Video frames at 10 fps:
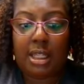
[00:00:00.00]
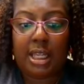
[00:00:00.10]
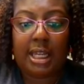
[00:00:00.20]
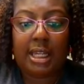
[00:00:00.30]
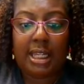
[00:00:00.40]

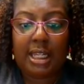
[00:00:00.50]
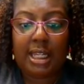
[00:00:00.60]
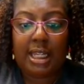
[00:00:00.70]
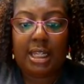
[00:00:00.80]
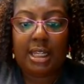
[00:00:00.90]
you
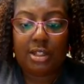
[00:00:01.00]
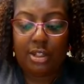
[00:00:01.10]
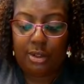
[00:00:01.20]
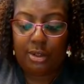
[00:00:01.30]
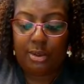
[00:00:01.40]
need
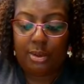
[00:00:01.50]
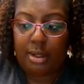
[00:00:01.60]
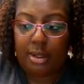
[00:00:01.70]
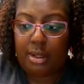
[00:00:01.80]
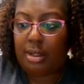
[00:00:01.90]
to
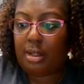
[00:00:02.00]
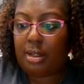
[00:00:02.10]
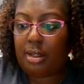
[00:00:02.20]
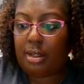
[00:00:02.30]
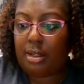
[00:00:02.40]

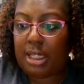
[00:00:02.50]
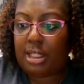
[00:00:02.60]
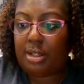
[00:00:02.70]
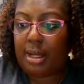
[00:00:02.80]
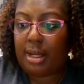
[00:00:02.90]

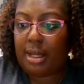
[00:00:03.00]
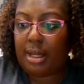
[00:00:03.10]
do it.